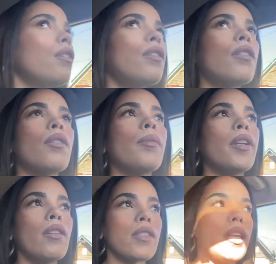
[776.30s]
nobody
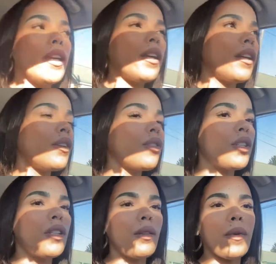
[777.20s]
gonna take care of your
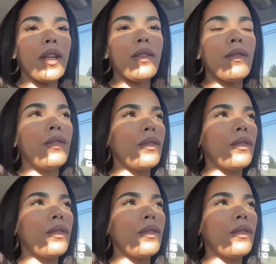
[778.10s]
shit the way you do.